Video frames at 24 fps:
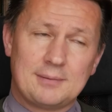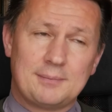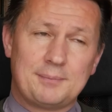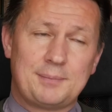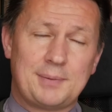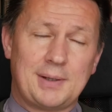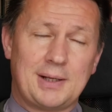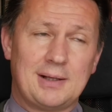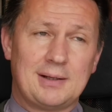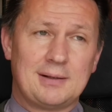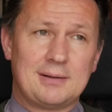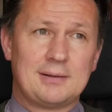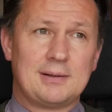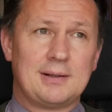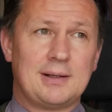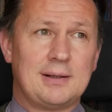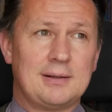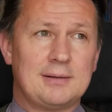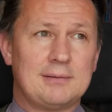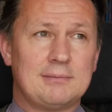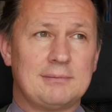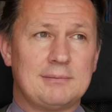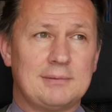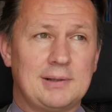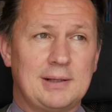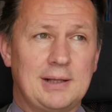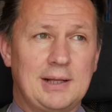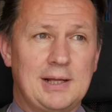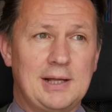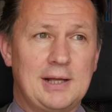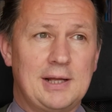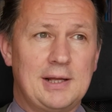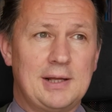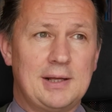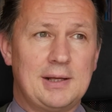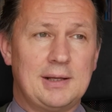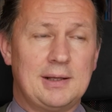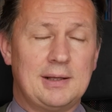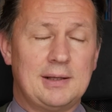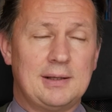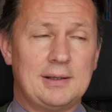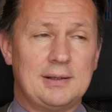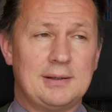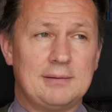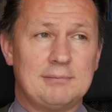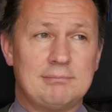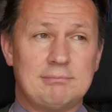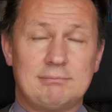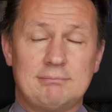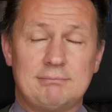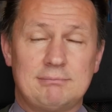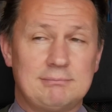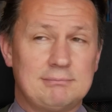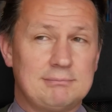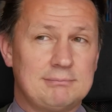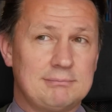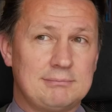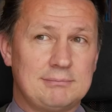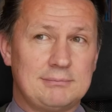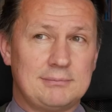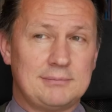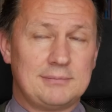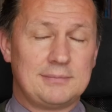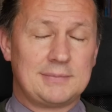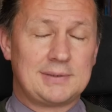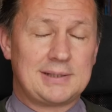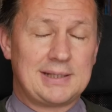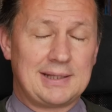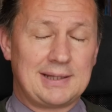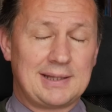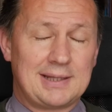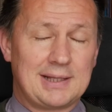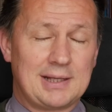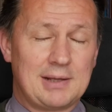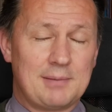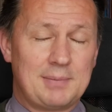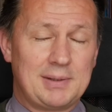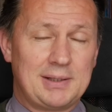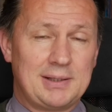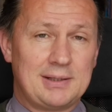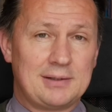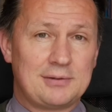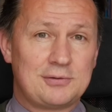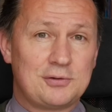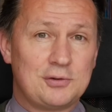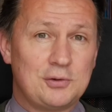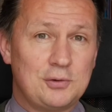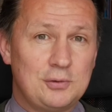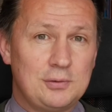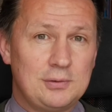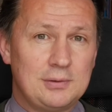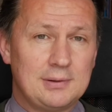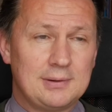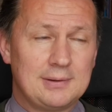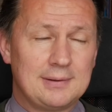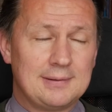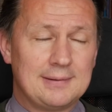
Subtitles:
but Didn't think it'd be this soon.